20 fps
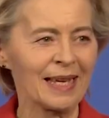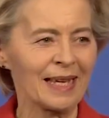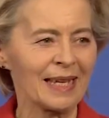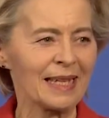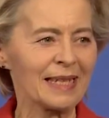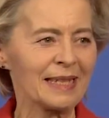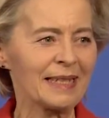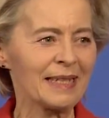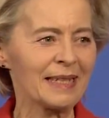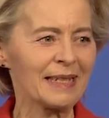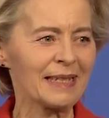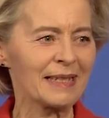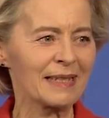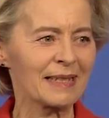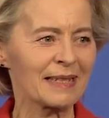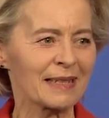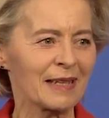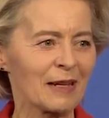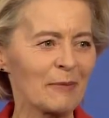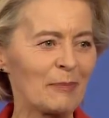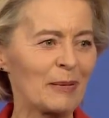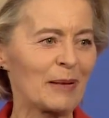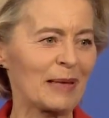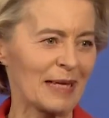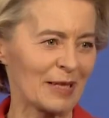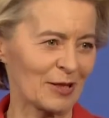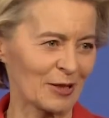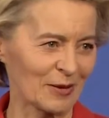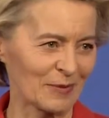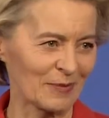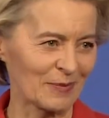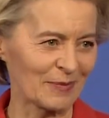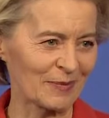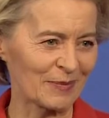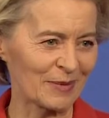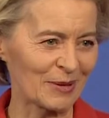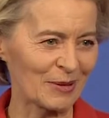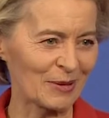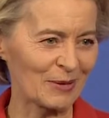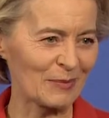It is a pleasure
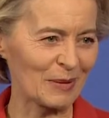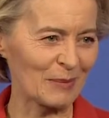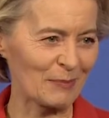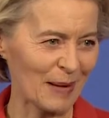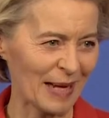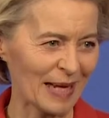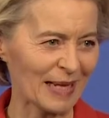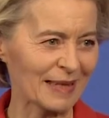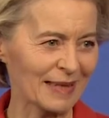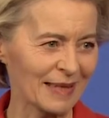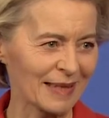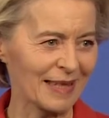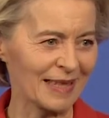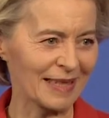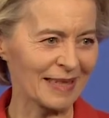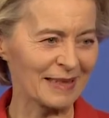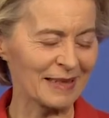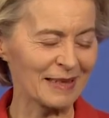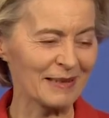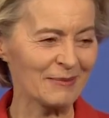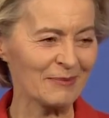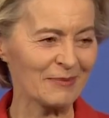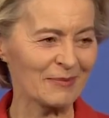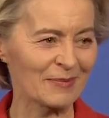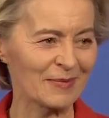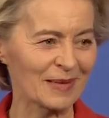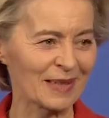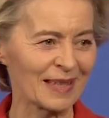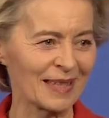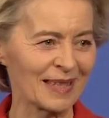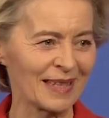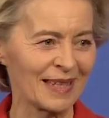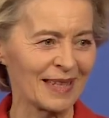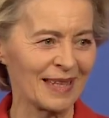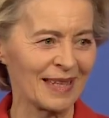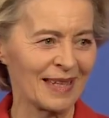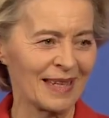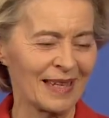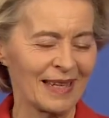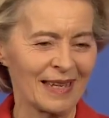to be back in London.
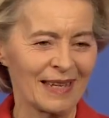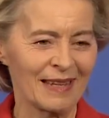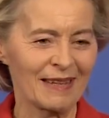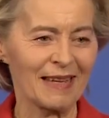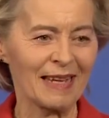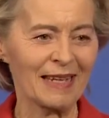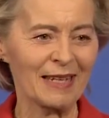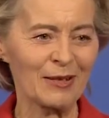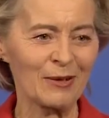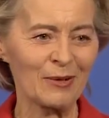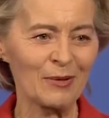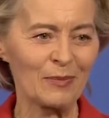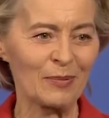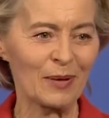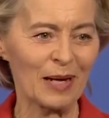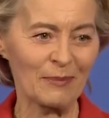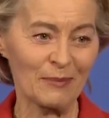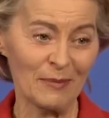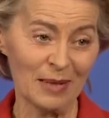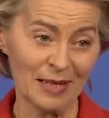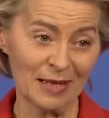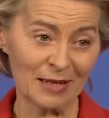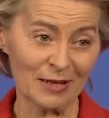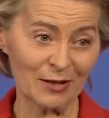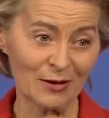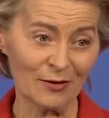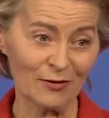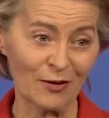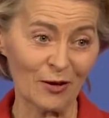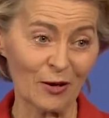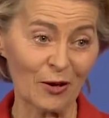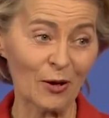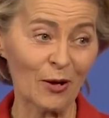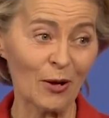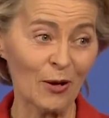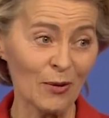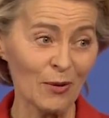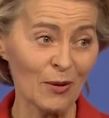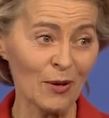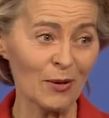Thank you, Prime Minister, for
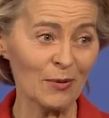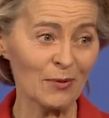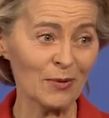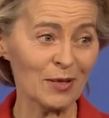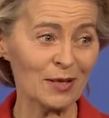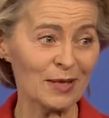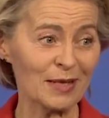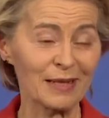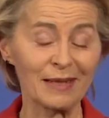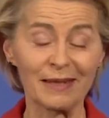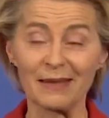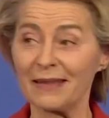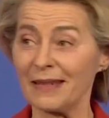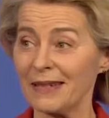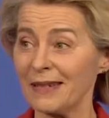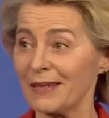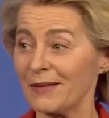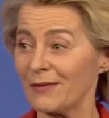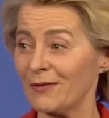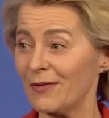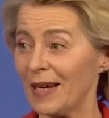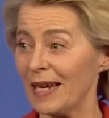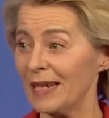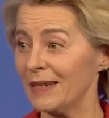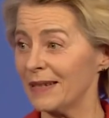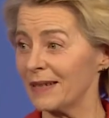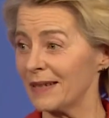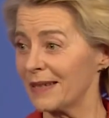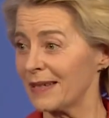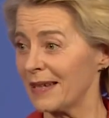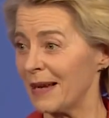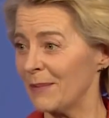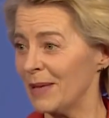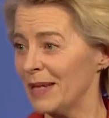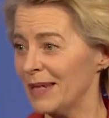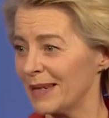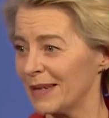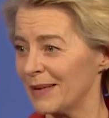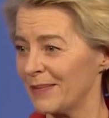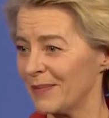co-hosting this vital
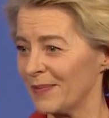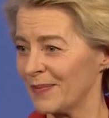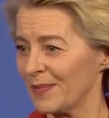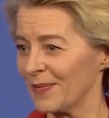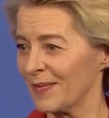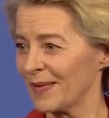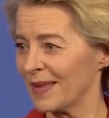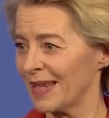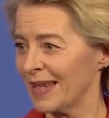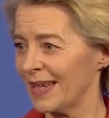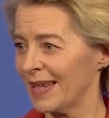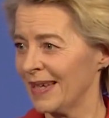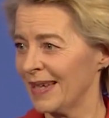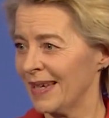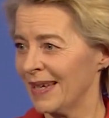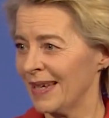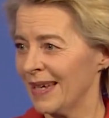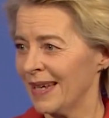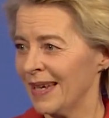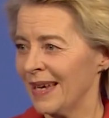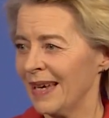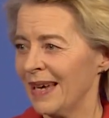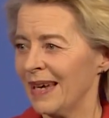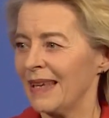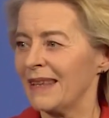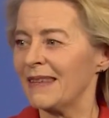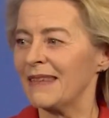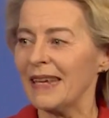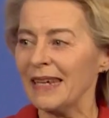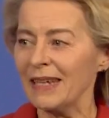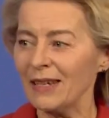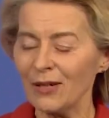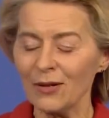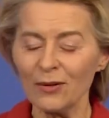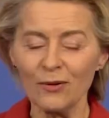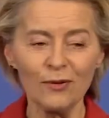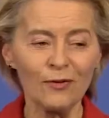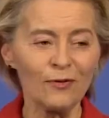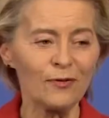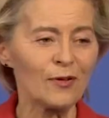summit. Thank
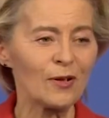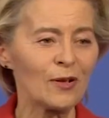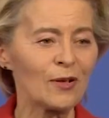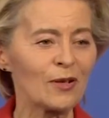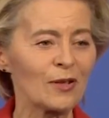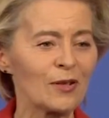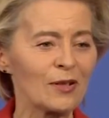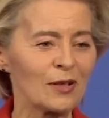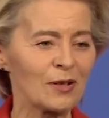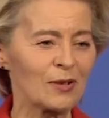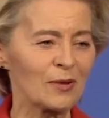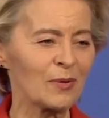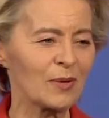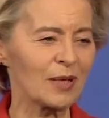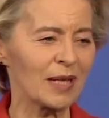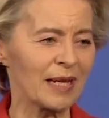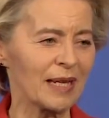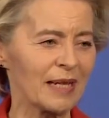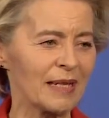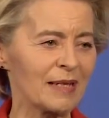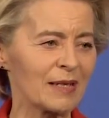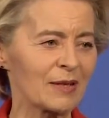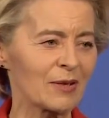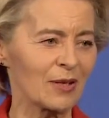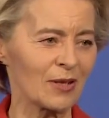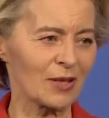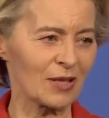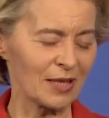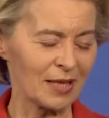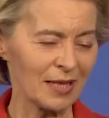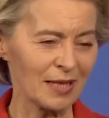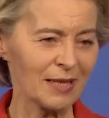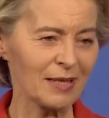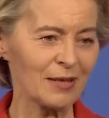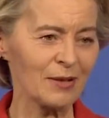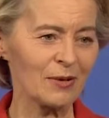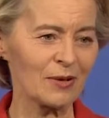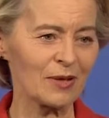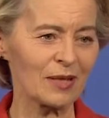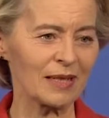you for the UK's
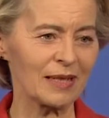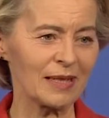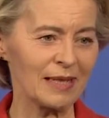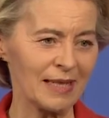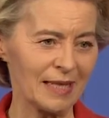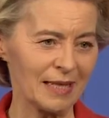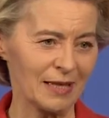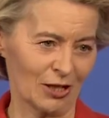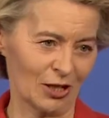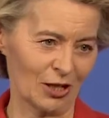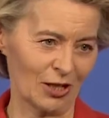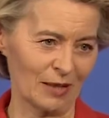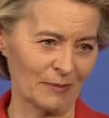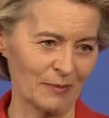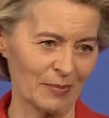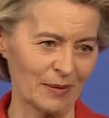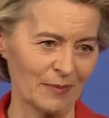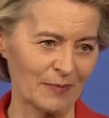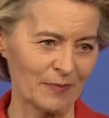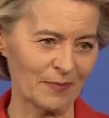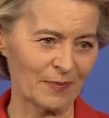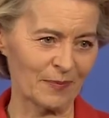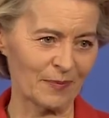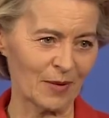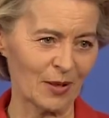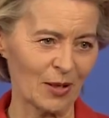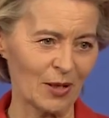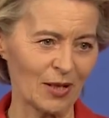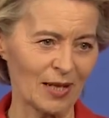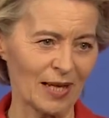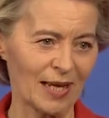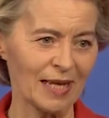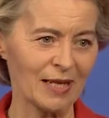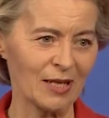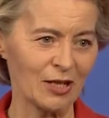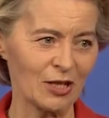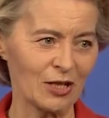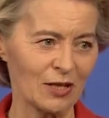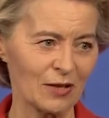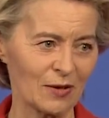continued leadership on
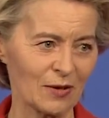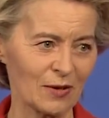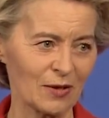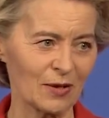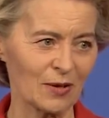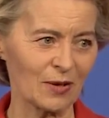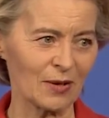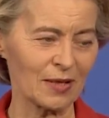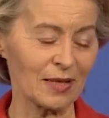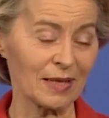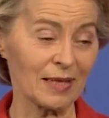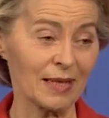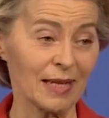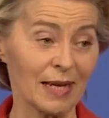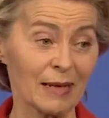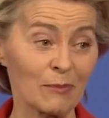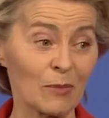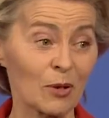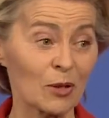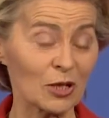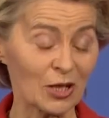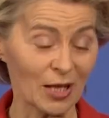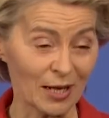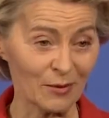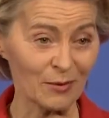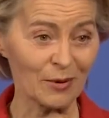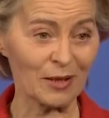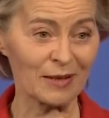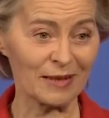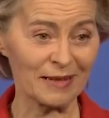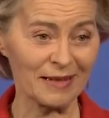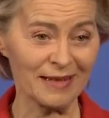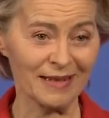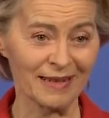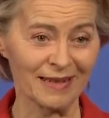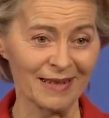energy security and, more generally,